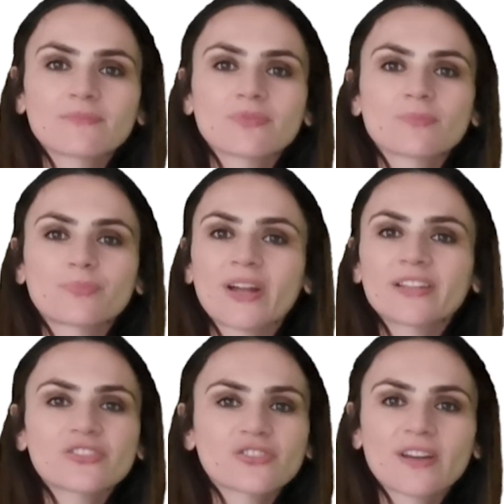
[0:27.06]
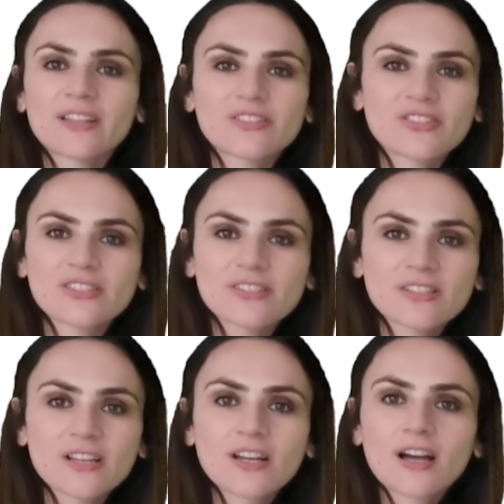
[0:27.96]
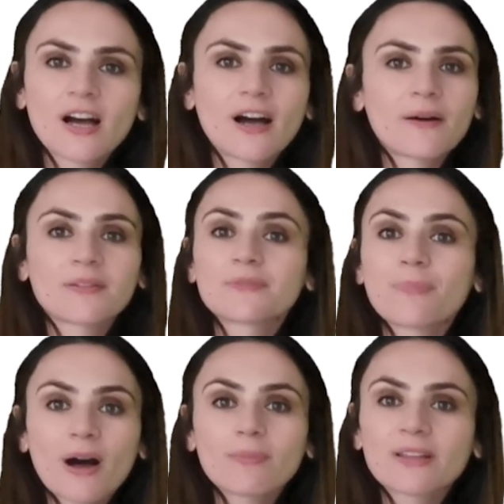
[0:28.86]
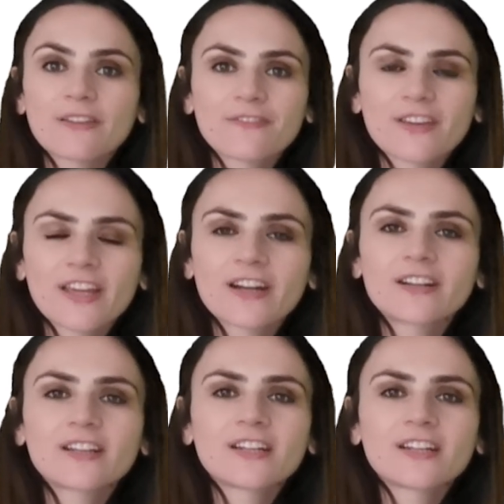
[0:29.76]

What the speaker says: brand strategist and public affair.